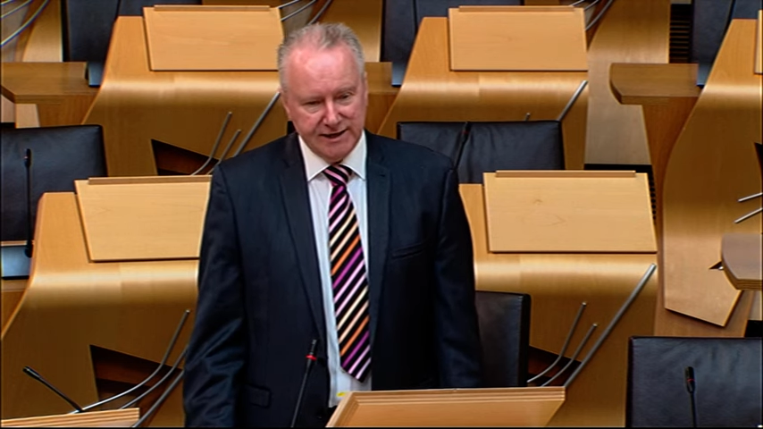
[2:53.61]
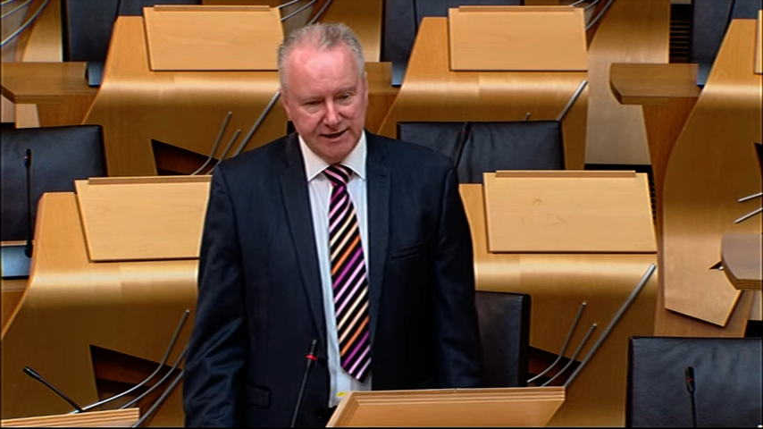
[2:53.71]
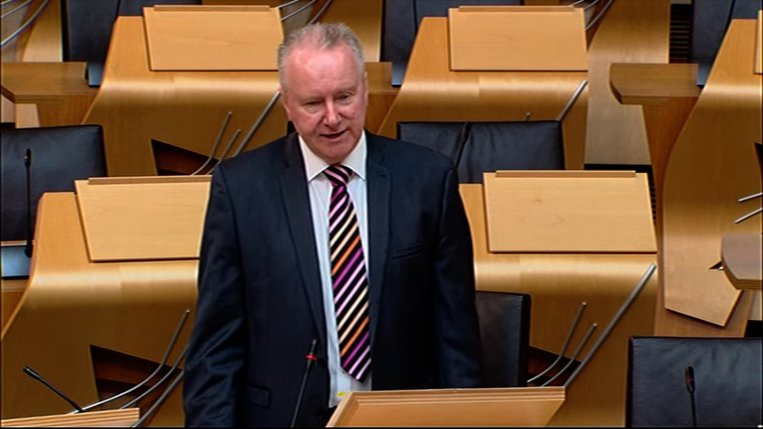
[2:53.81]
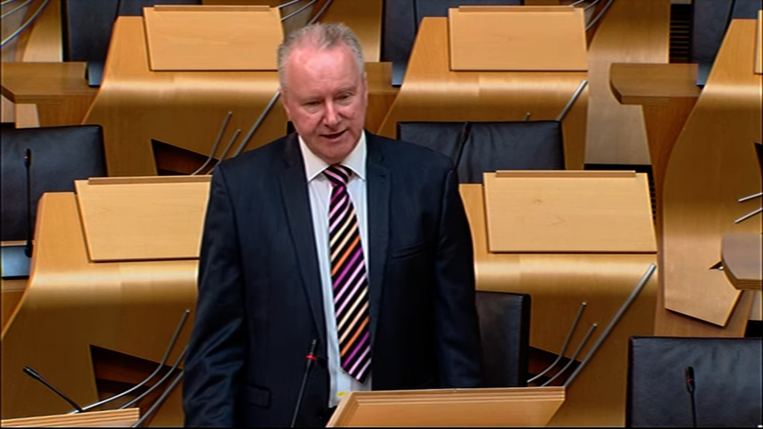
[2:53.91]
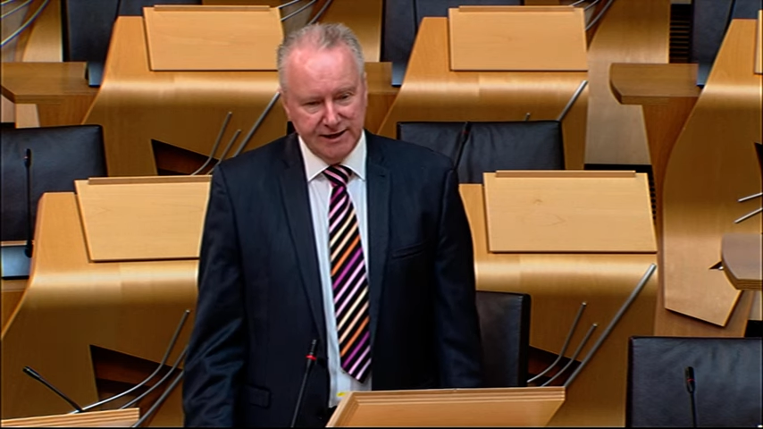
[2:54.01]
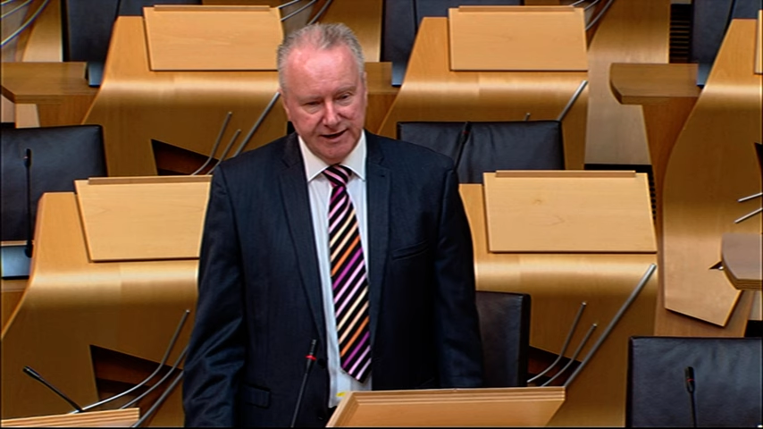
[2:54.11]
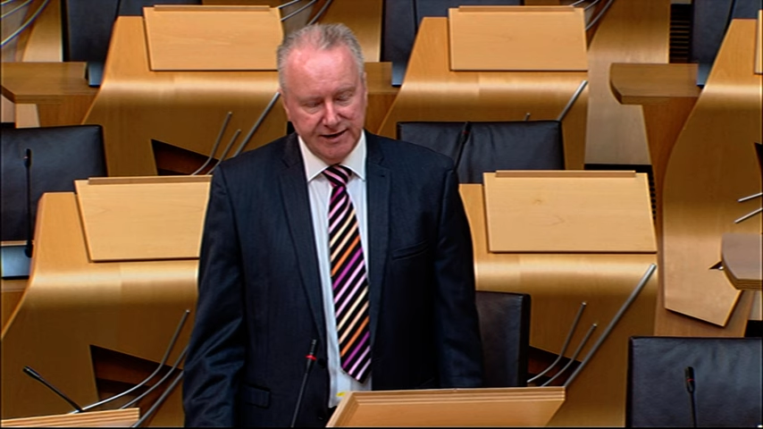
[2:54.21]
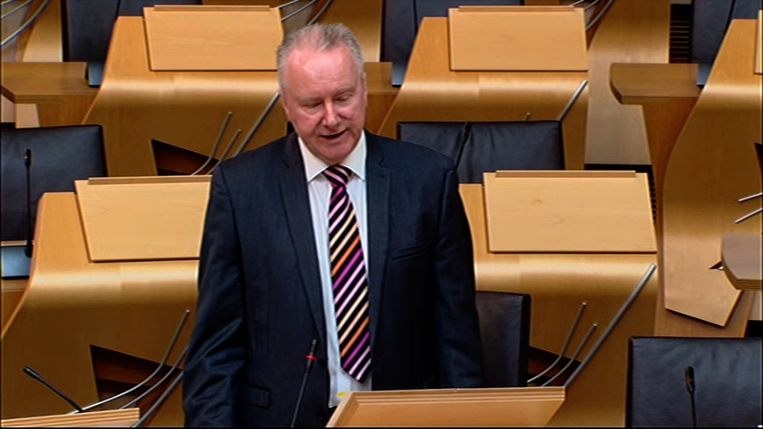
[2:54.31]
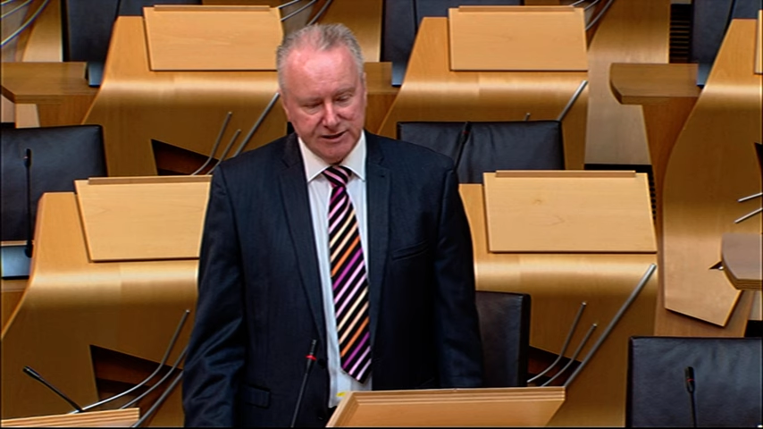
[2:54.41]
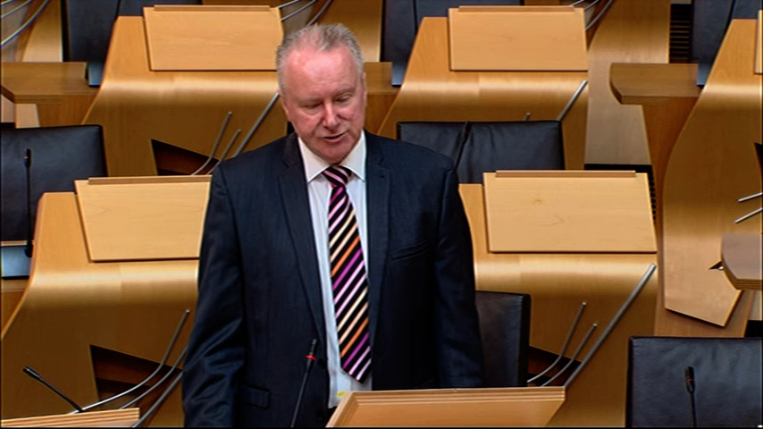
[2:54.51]
in
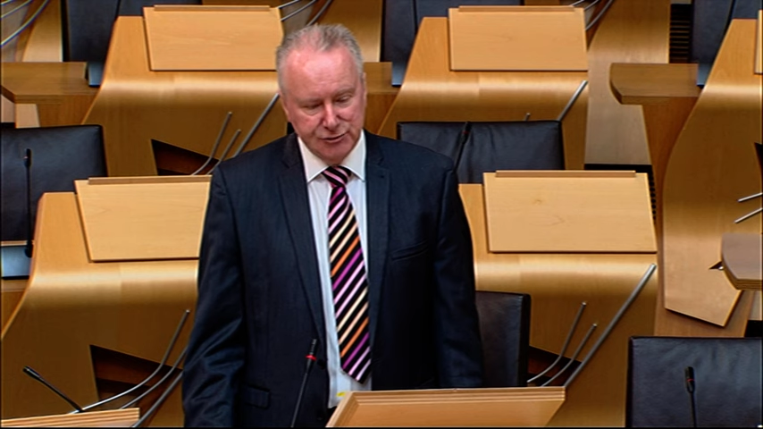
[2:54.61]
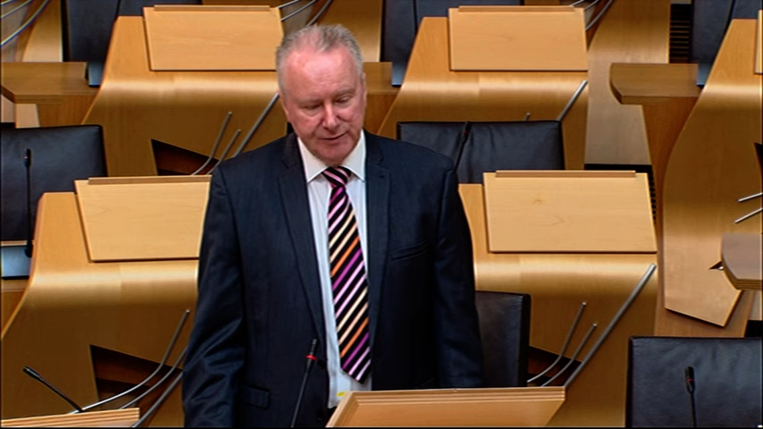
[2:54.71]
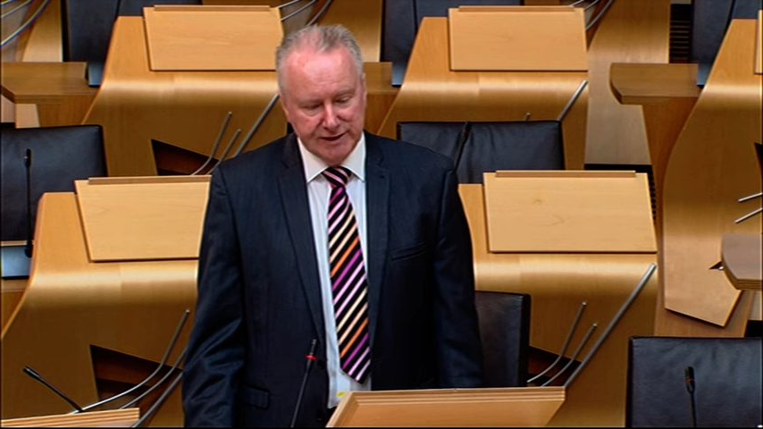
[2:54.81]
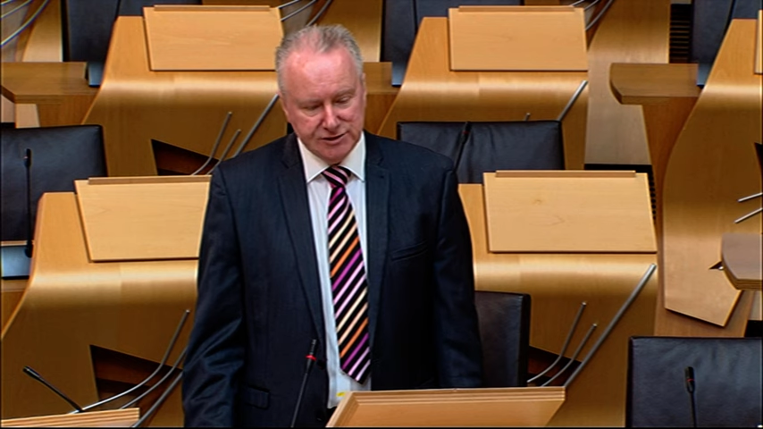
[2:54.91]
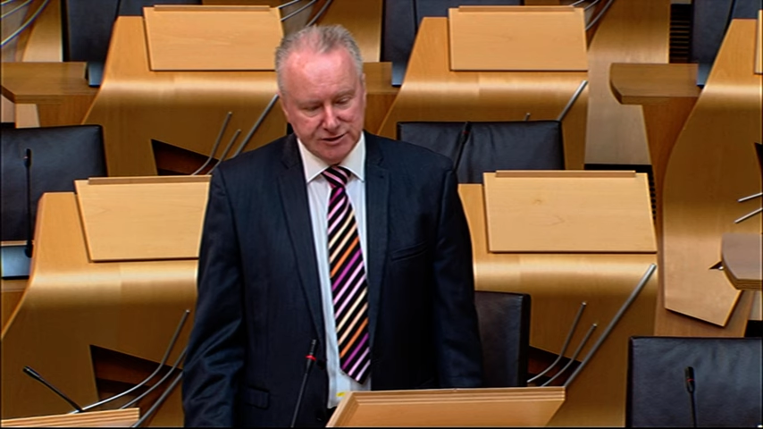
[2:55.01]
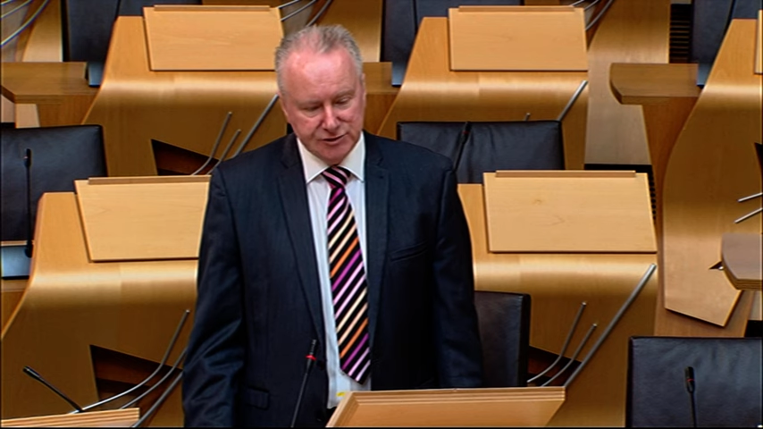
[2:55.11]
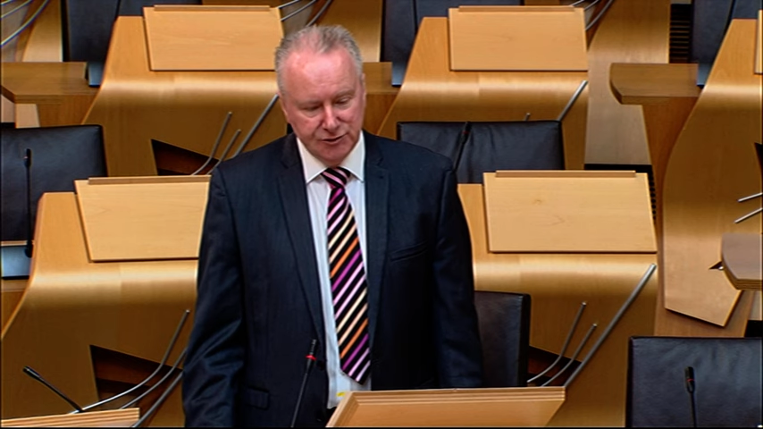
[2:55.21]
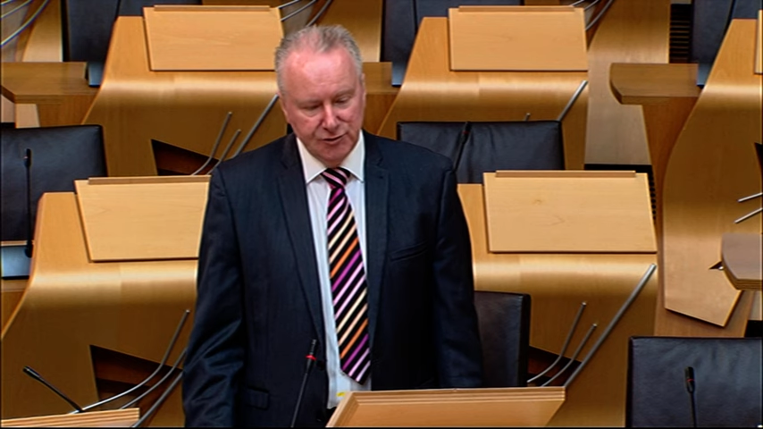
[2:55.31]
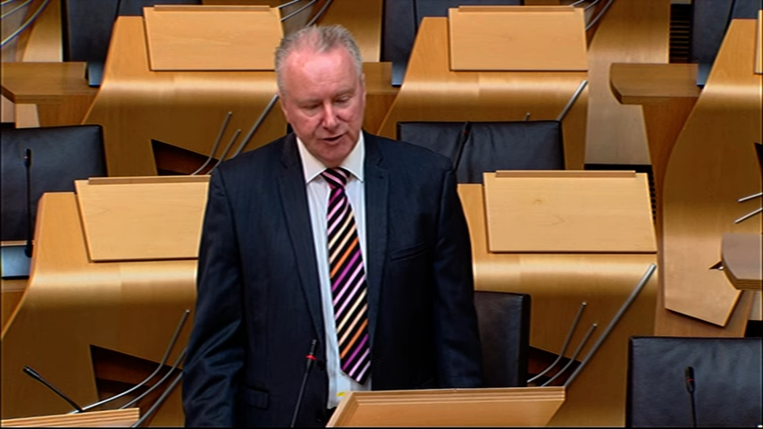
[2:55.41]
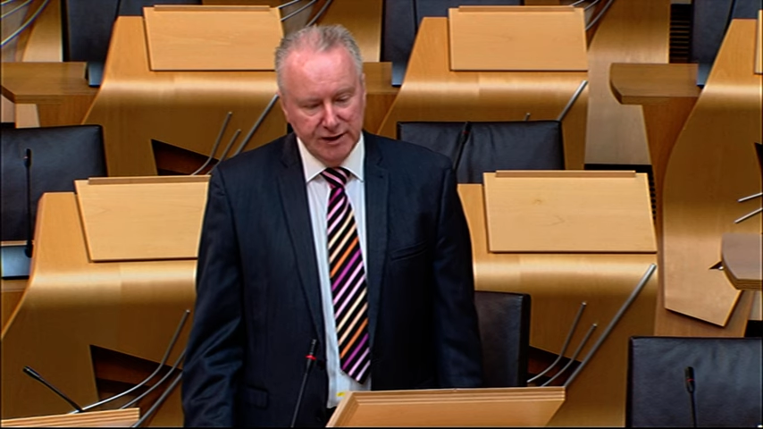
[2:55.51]
the next 2 weeks or
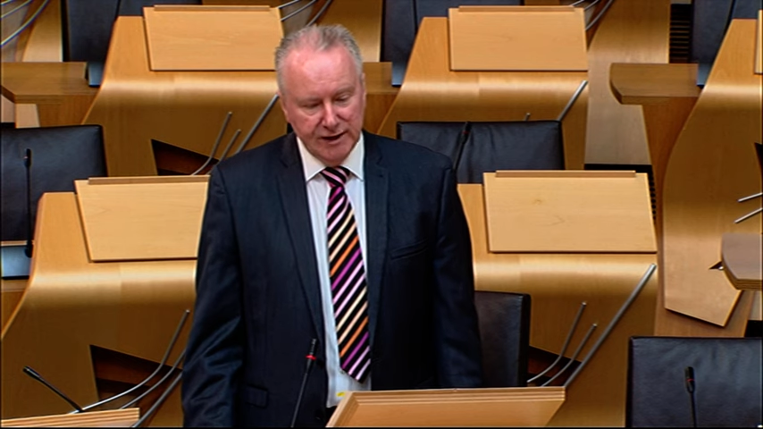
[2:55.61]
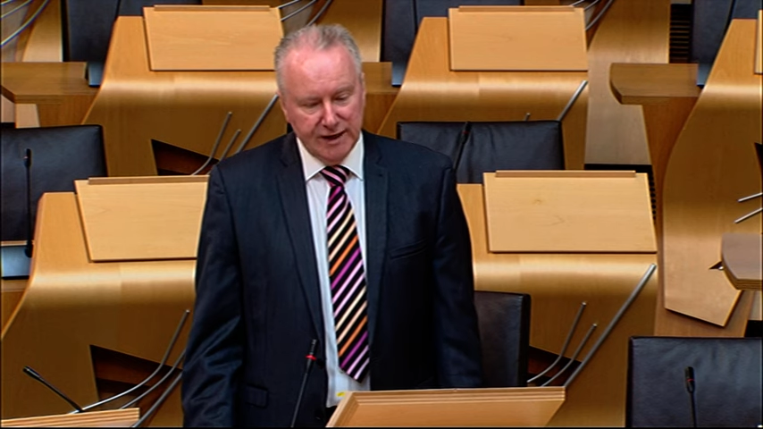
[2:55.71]
so,